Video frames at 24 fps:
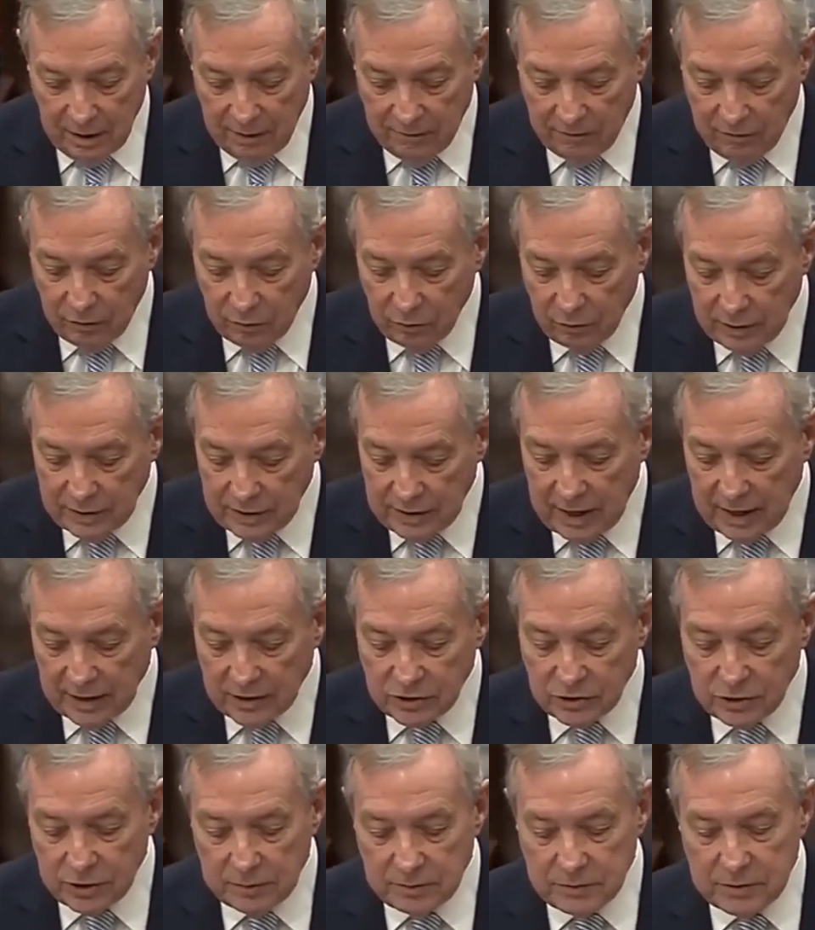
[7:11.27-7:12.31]
if you read
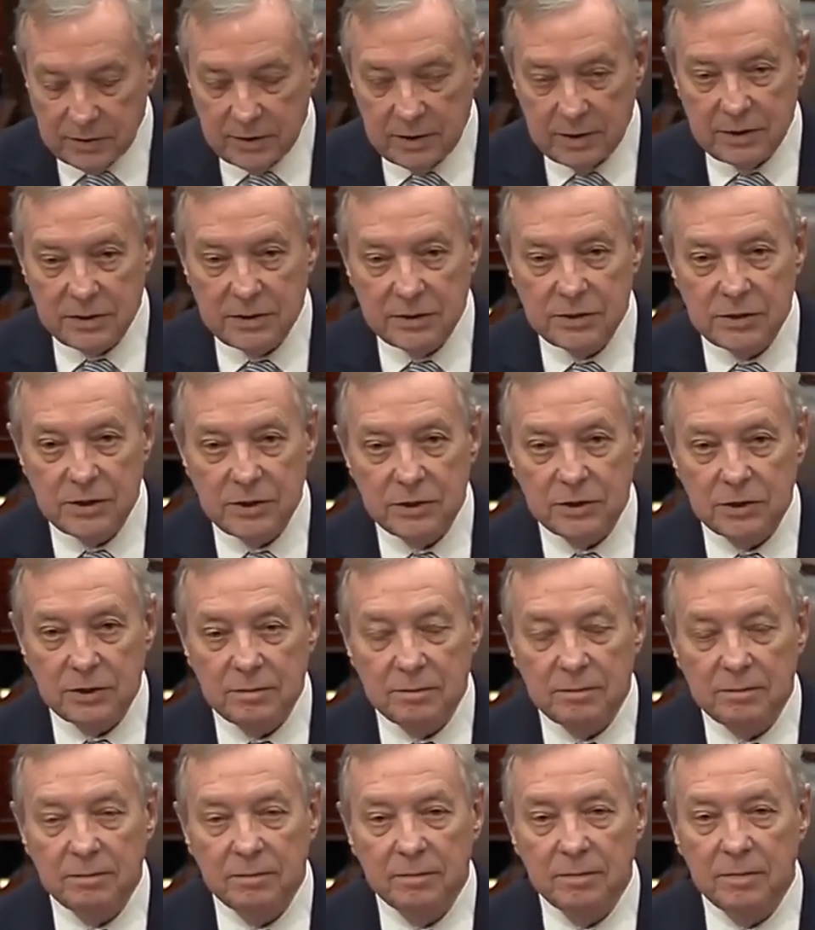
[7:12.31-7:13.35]
excerpts of the decision,
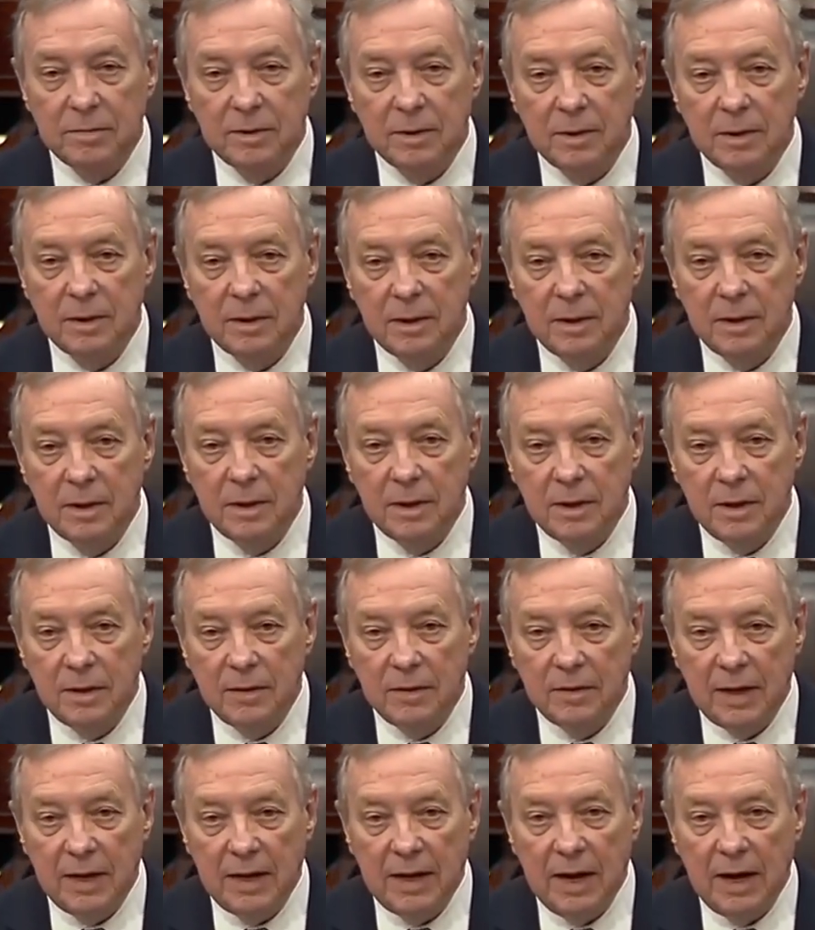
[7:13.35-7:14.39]

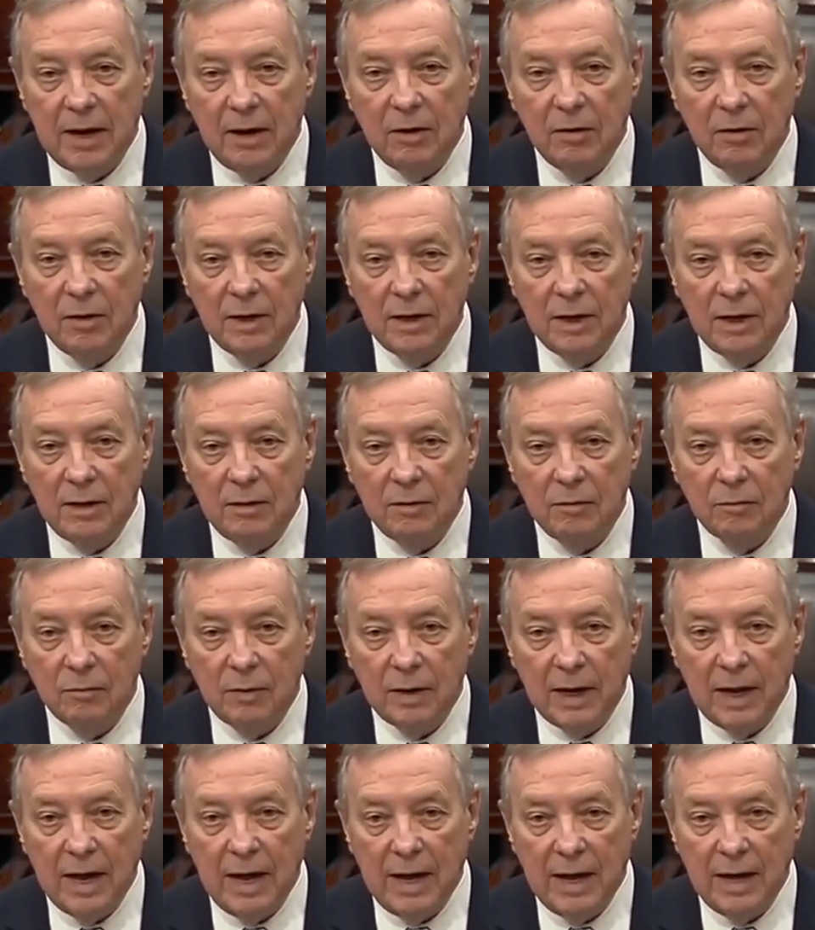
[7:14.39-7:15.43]
they not only
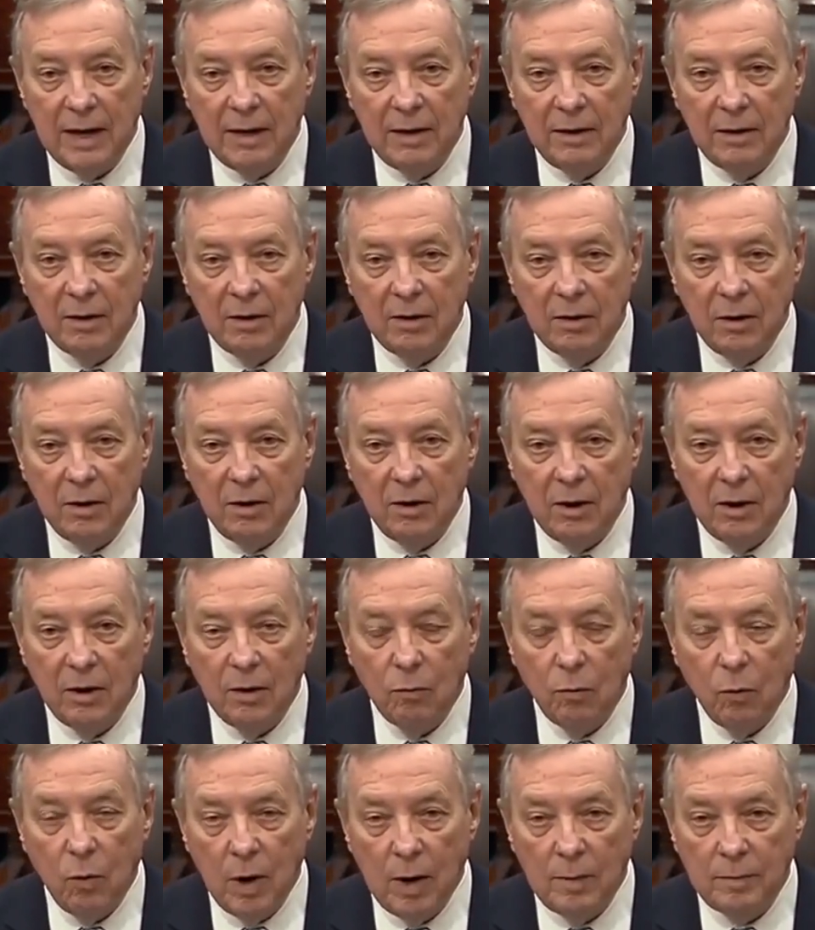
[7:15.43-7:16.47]
relied on a
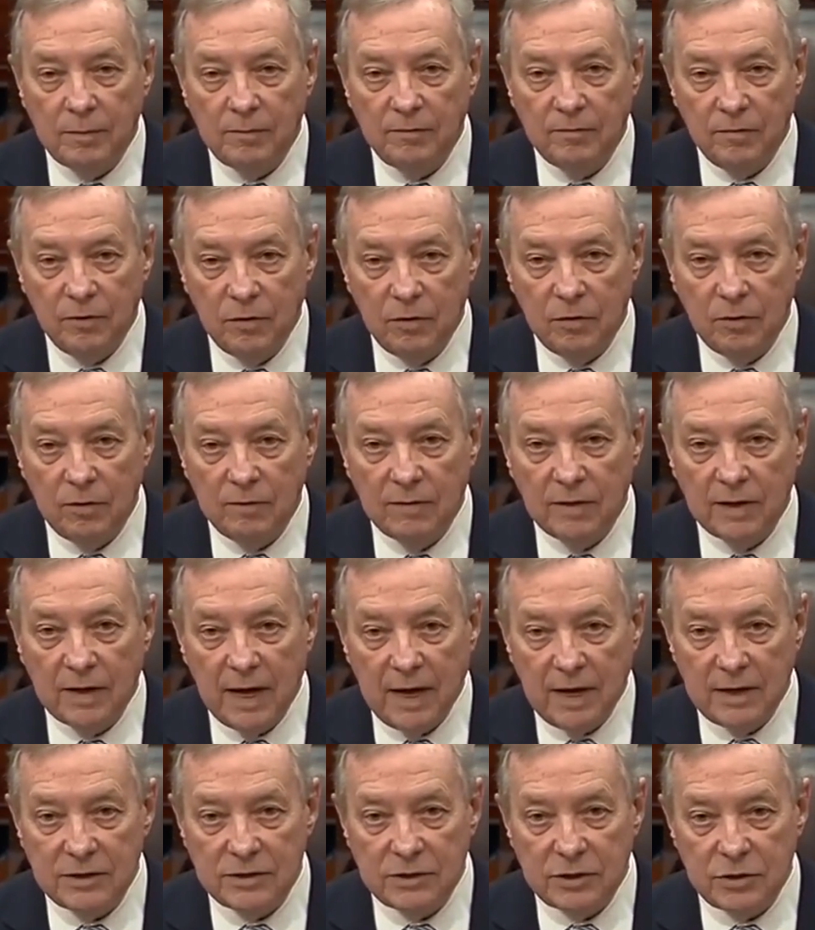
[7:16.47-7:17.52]
warped view of the
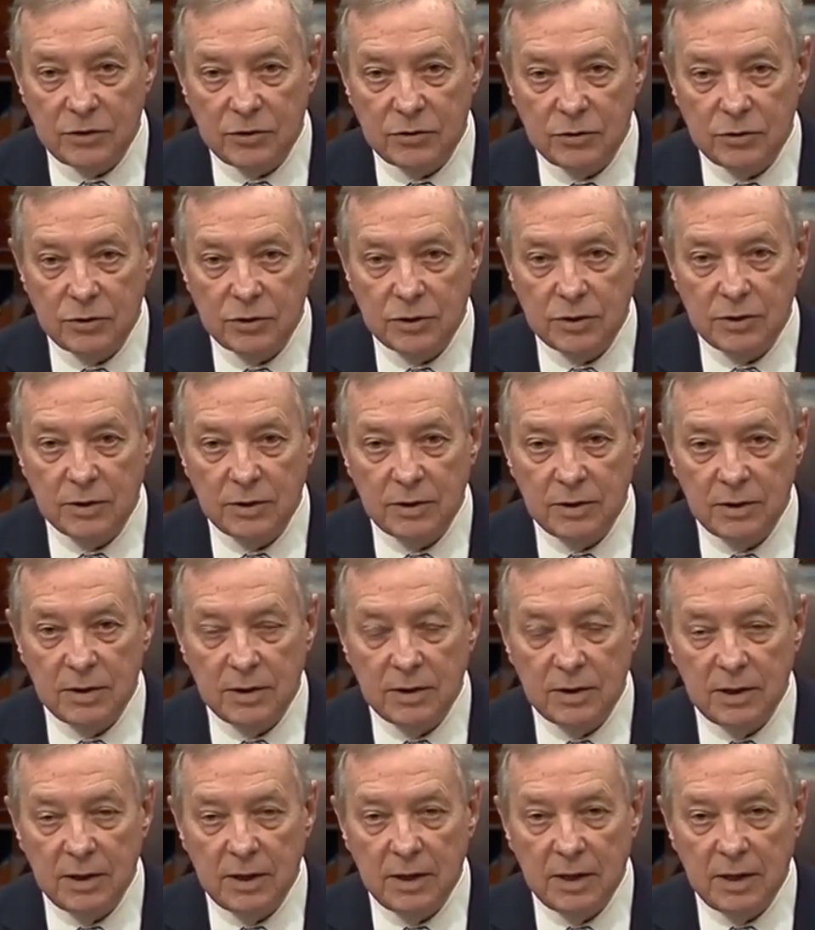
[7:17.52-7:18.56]
Constitution
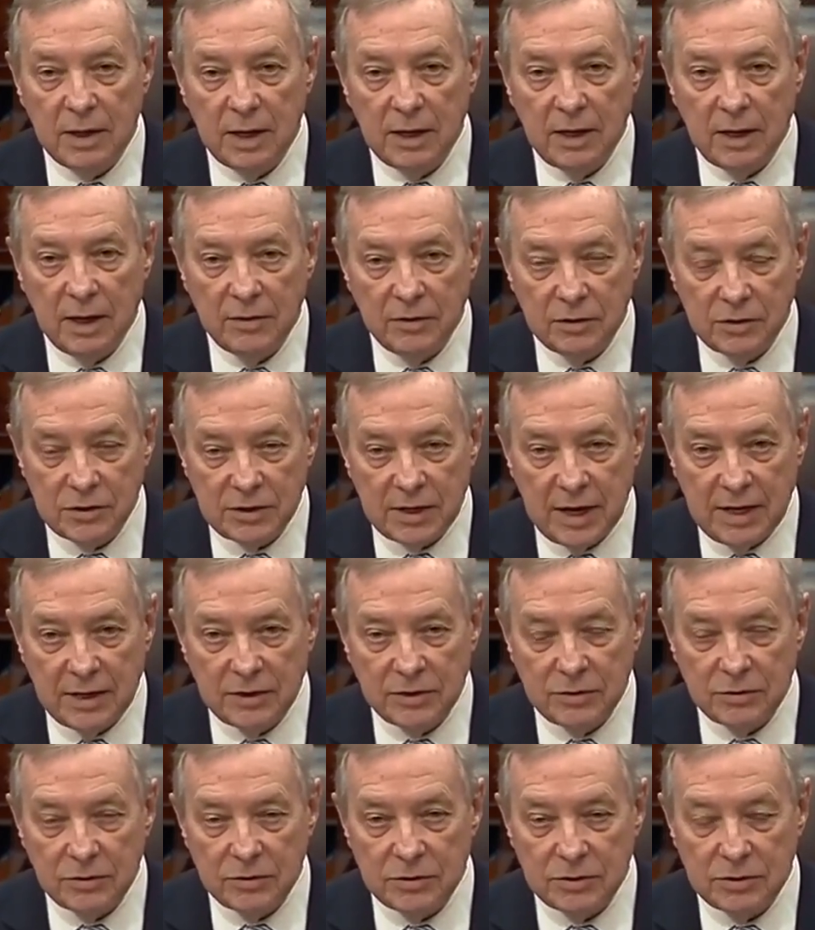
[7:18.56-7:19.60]
and other
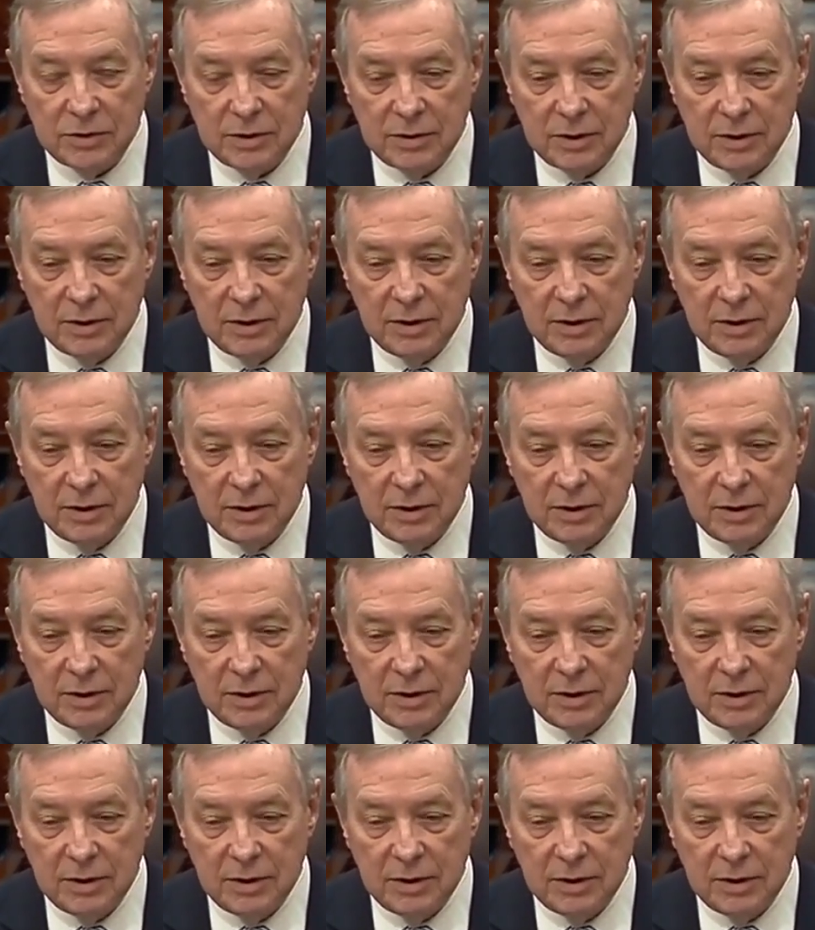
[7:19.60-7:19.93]
statutes.